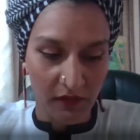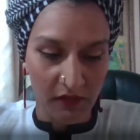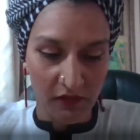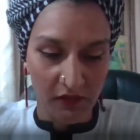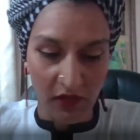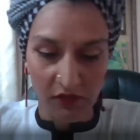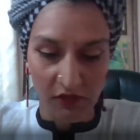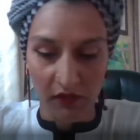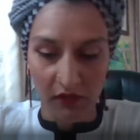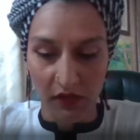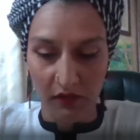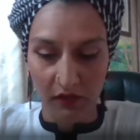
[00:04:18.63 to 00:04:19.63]
a director
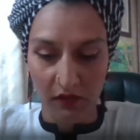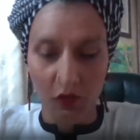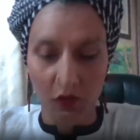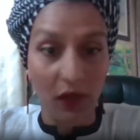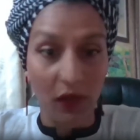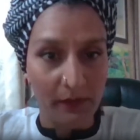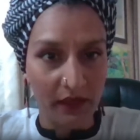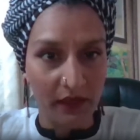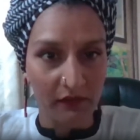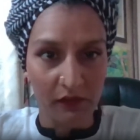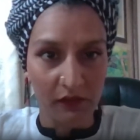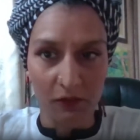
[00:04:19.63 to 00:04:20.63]
writer who I'd met
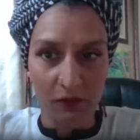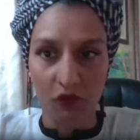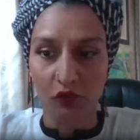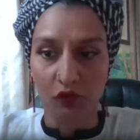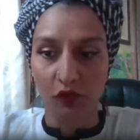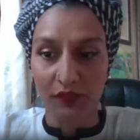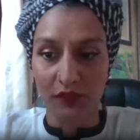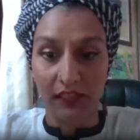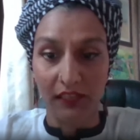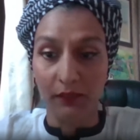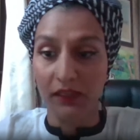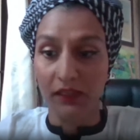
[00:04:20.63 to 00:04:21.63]
in film school, who
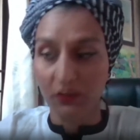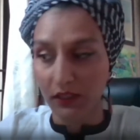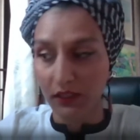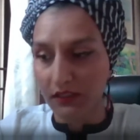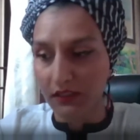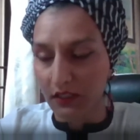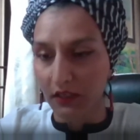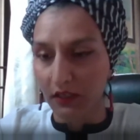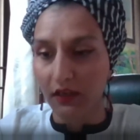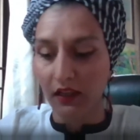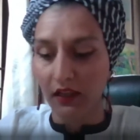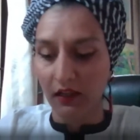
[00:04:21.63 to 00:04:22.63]
sadly passed away this year.